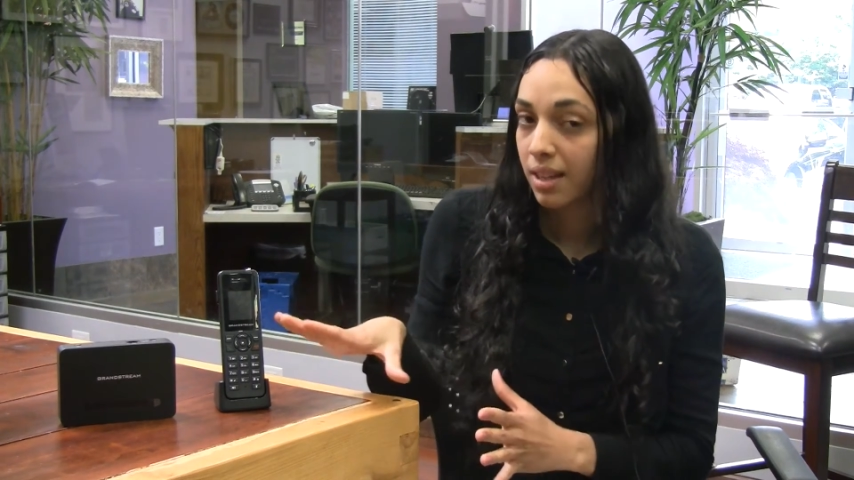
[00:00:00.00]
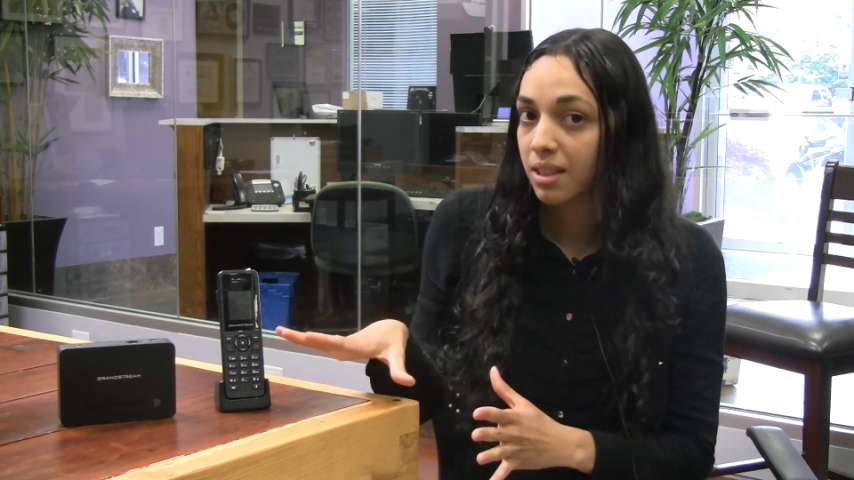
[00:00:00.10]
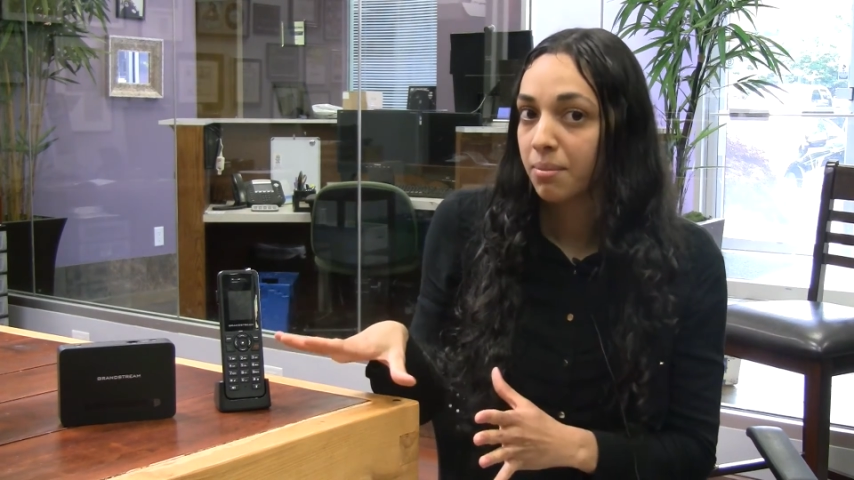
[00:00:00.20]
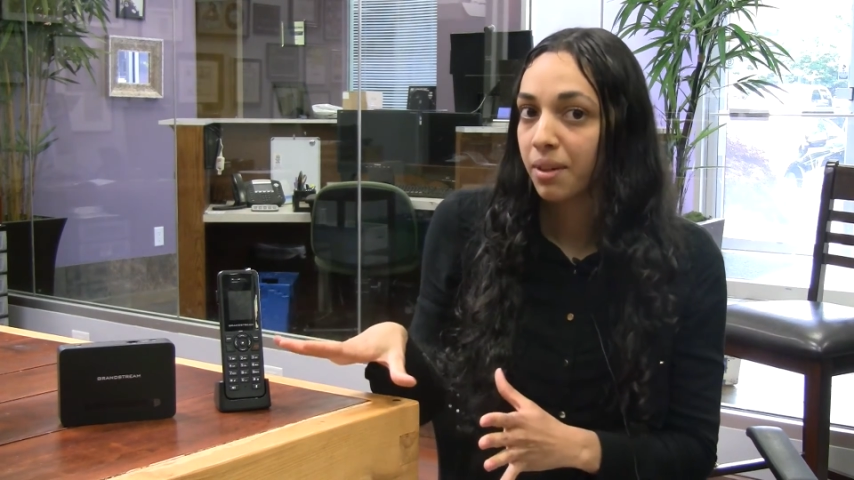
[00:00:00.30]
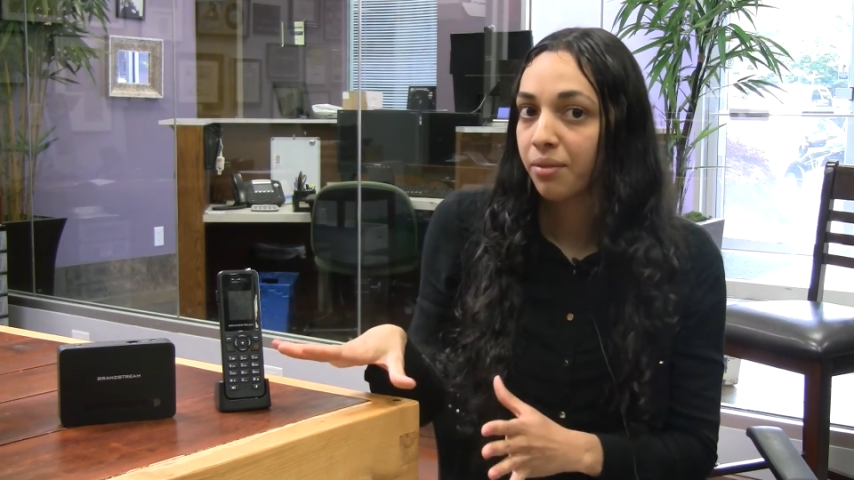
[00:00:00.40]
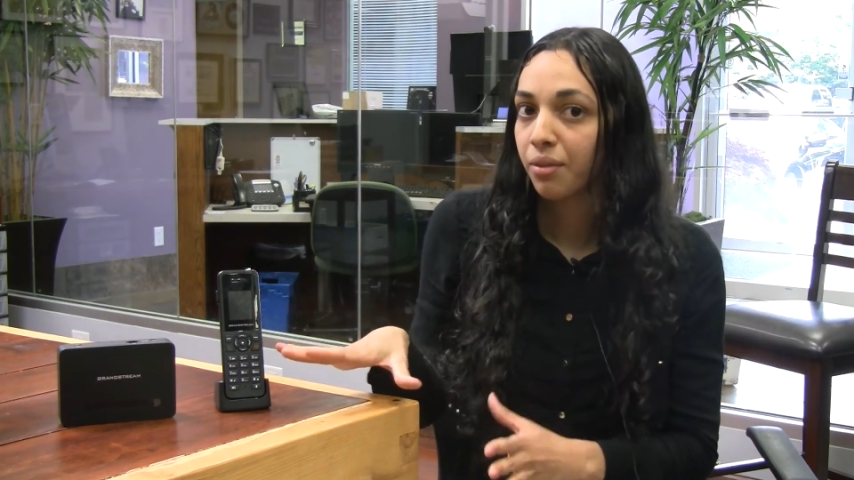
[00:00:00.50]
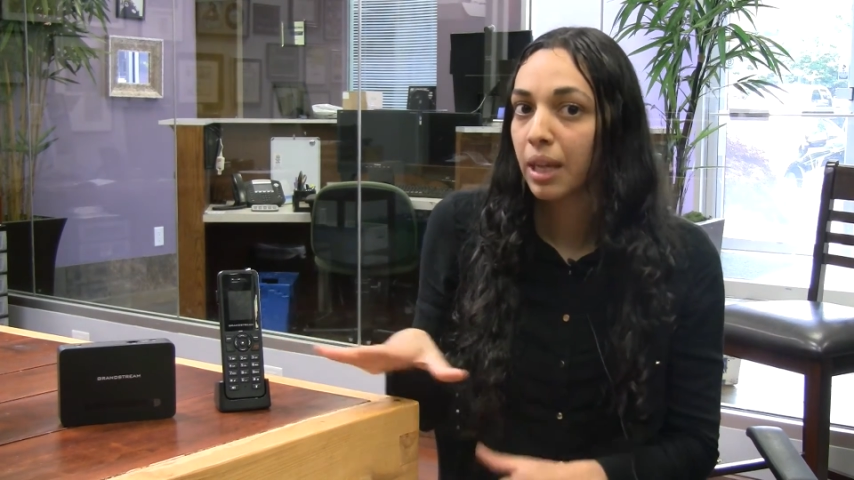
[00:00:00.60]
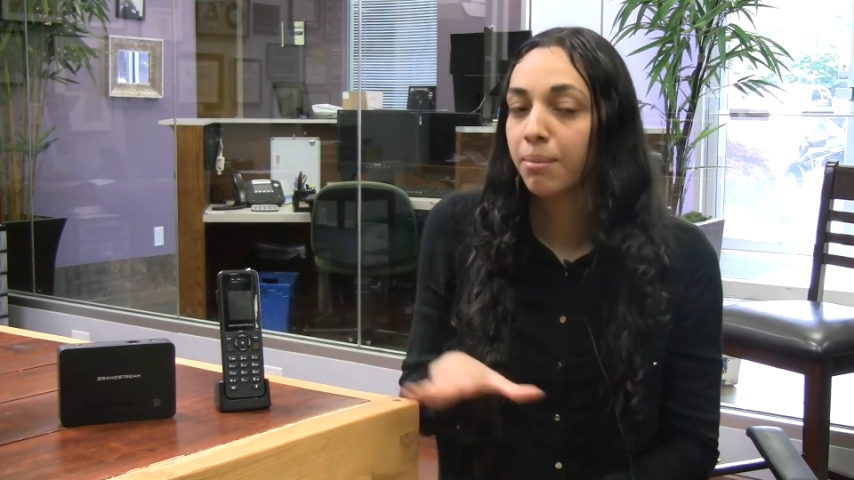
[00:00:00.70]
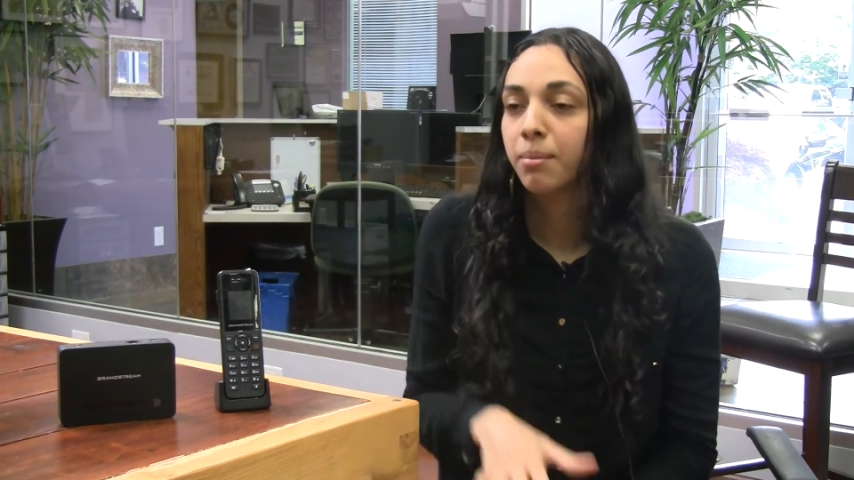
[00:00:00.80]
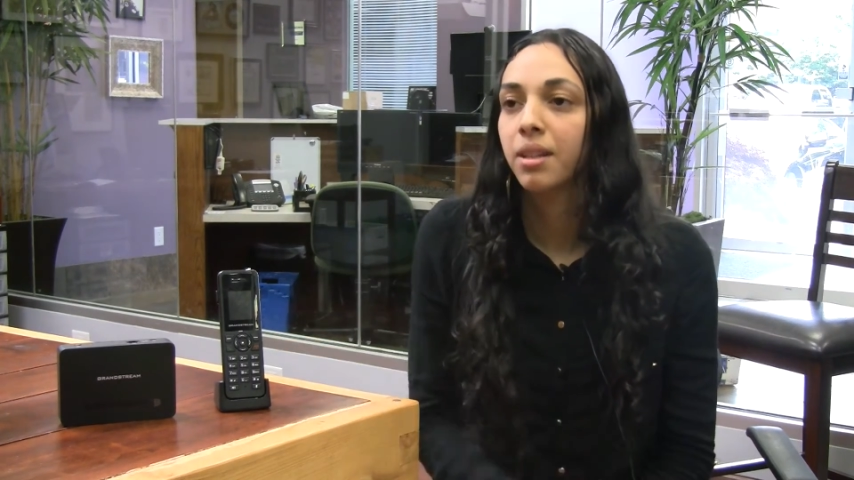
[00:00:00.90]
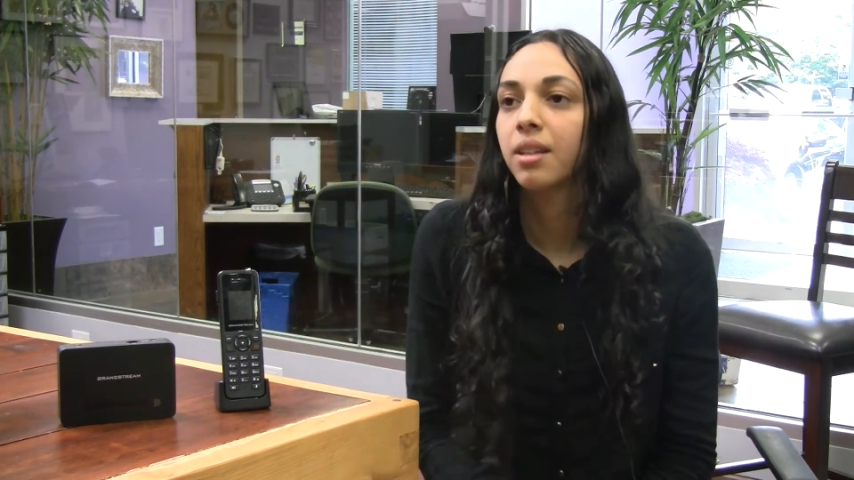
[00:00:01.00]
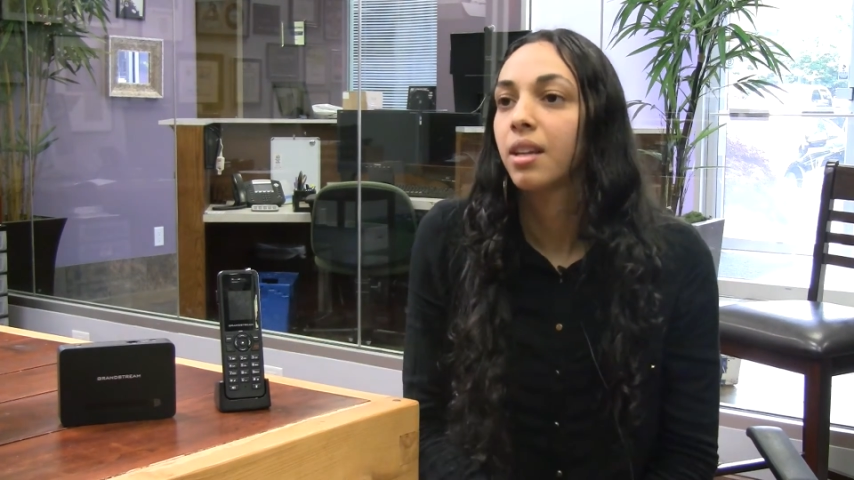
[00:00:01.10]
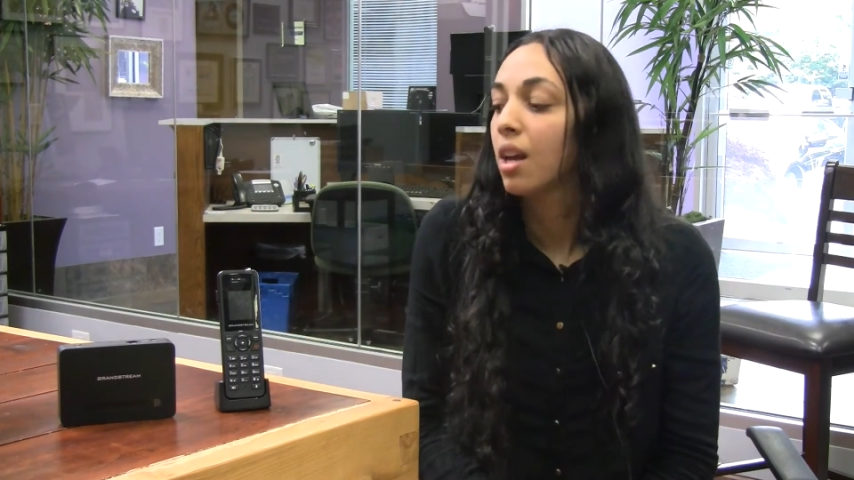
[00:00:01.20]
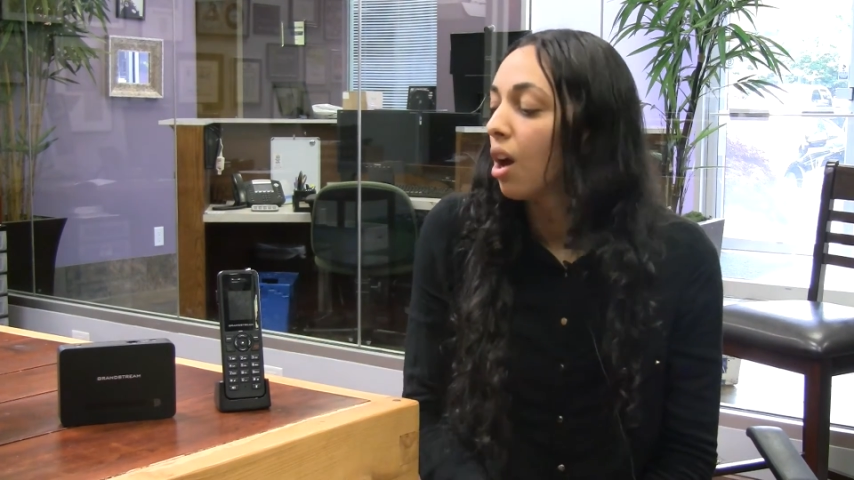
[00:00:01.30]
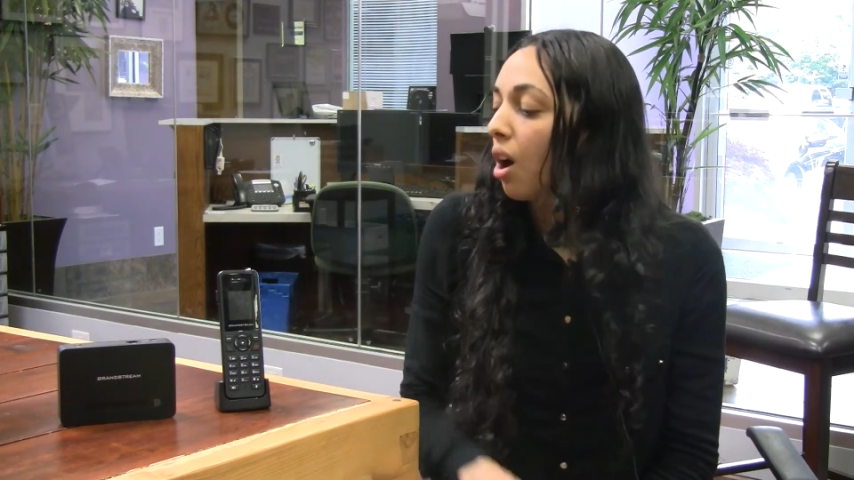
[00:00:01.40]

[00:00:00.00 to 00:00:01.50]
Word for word: has a speakerphone capability,